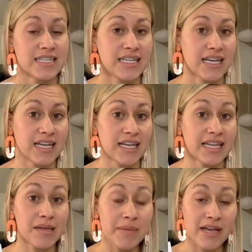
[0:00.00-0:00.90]
to
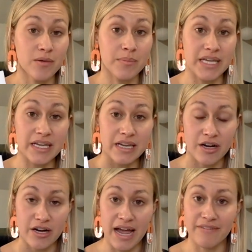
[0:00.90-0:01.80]
email me
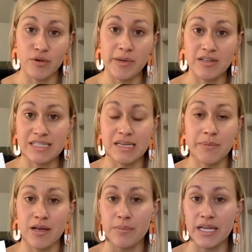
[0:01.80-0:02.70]
or have your parents
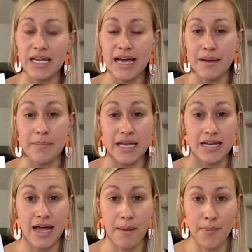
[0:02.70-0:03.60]
email me at
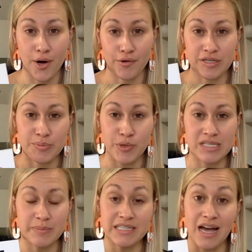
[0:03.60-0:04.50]

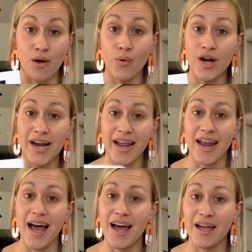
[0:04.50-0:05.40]
amanda@parkridgepresby.org and
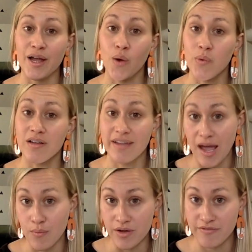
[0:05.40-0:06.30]
I will
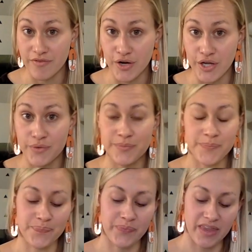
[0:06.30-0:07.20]
get one for you.
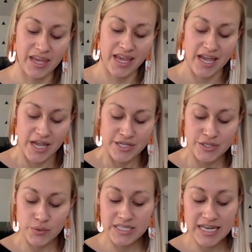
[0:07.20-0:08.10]

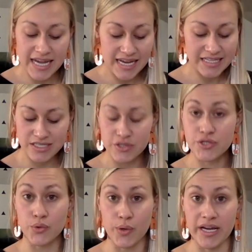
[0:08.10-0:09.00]
So today's
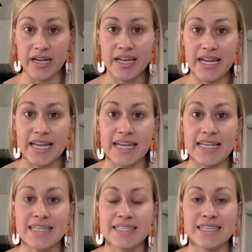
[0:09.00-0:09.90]
story
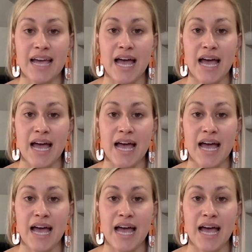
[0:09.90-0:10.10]
is